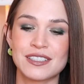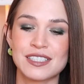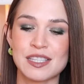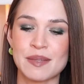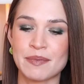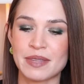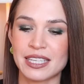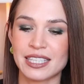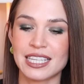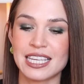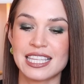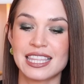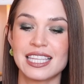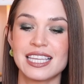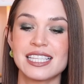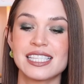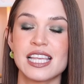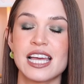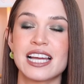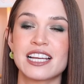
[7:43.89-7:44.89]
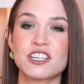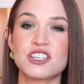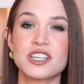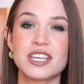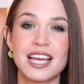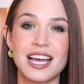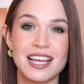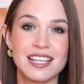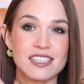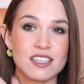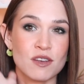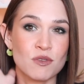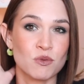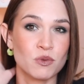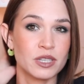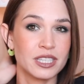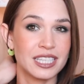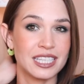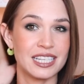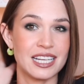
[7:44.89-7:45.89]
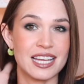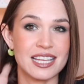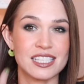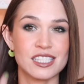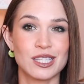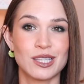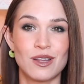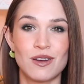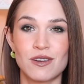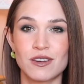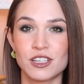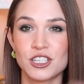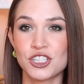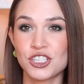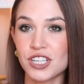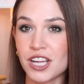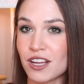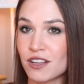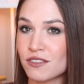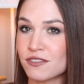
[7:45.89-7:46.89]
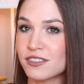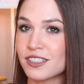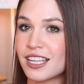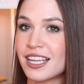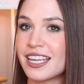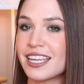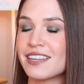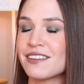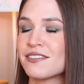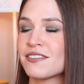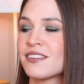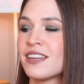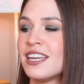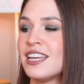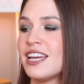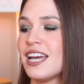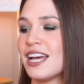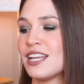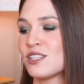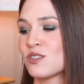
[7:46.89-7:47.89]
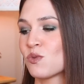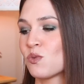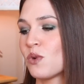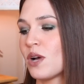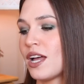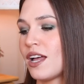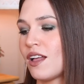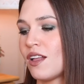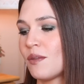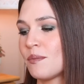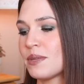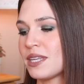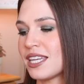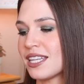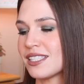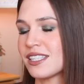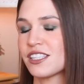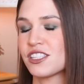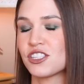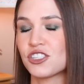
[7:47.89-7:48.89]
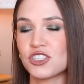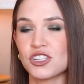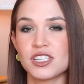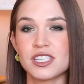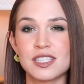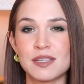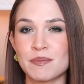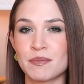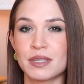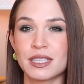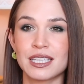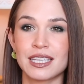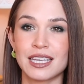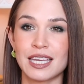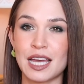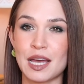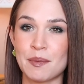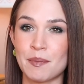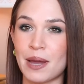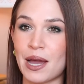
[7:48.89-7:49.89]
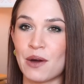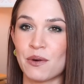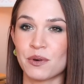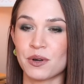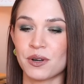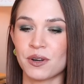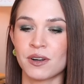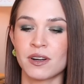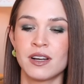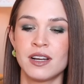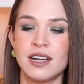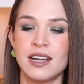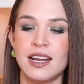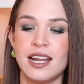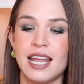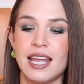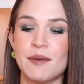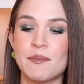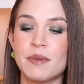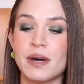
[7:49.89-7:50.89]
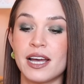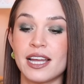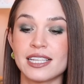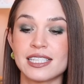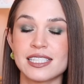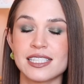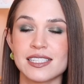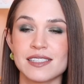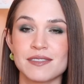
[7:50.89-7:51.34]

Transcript: Something like this actually has a really nice long shelf life as well because it's just simply a powder. But